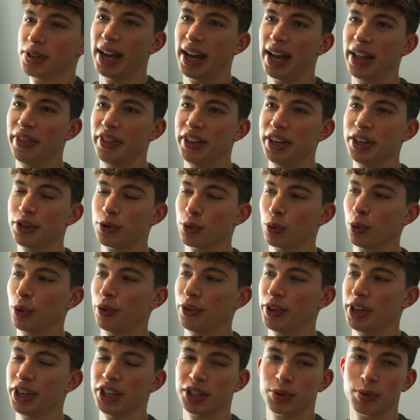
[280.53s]
And these are all
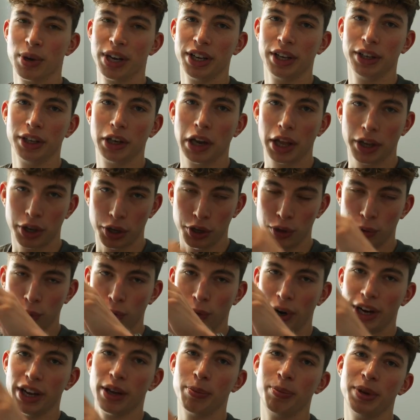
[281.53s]
things where you
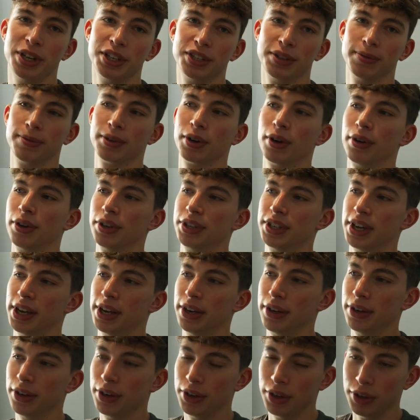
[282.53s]
write a piece of
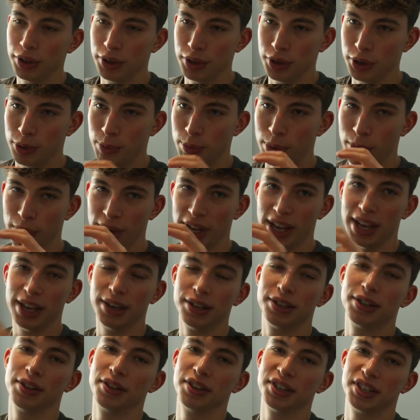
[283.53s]
content, you put it
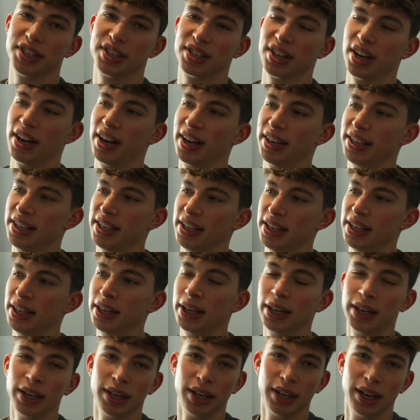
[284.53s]
into the society,
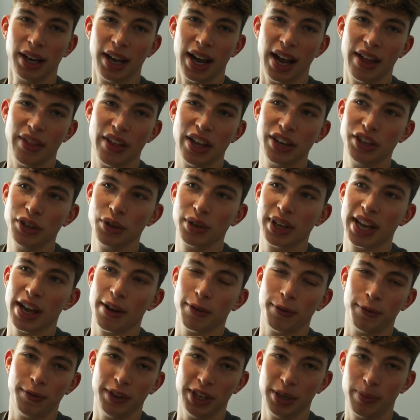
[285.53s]
and then you get
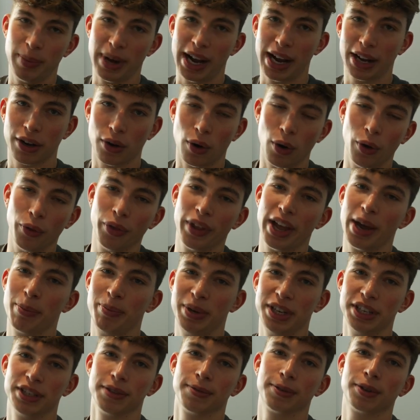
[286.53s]
feedback on that
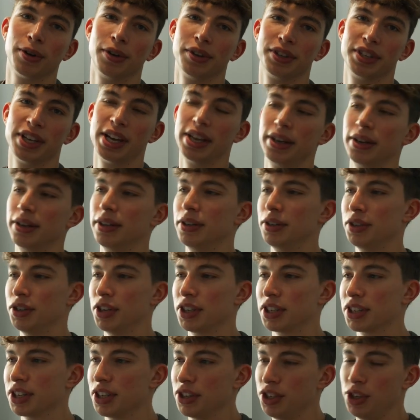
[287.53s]
piece of content,
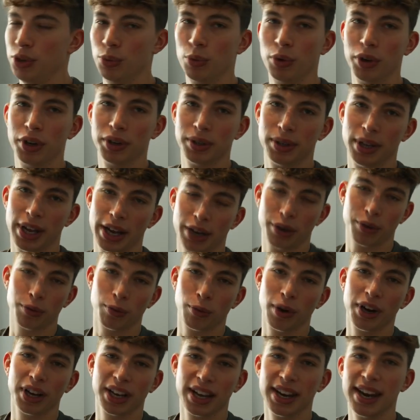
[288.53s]
just as you would like
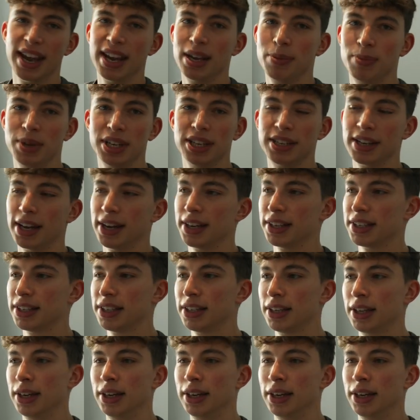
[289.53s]
running an A/B test.